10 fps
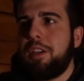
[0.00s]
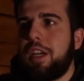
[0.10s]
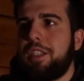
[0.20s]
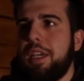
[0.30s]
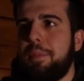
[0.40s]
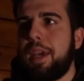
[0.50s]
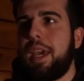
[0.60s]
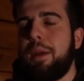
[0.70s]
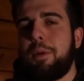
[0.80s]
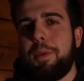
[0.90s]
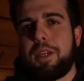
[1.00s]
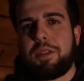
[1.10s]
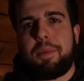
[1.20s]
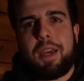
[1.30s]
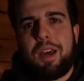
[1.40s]
not take my camera because
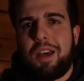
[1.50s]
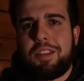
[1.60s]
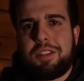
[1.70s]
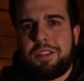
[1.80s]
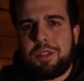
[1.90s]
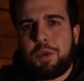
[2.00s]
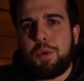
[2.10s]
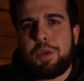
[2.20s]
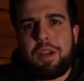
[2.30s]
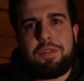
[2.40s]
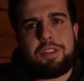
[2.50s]
I'm like, oh, this isn't cool enough.